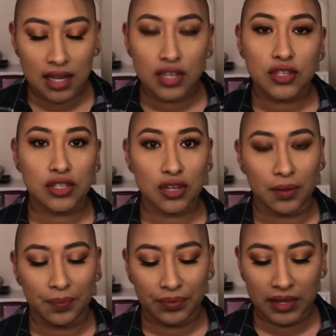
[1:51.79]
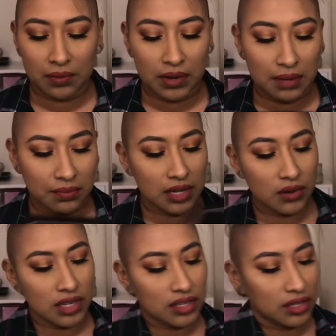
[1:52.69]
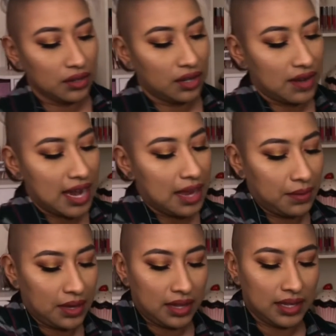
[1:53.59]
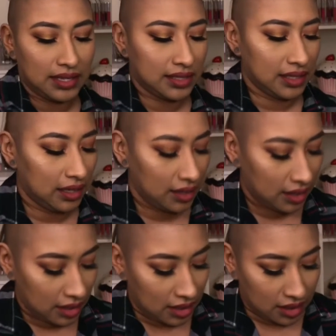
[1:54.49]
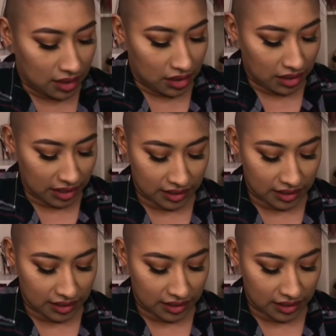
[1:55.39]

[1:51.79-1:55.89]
So what I'm going to grab, let's see. Oh,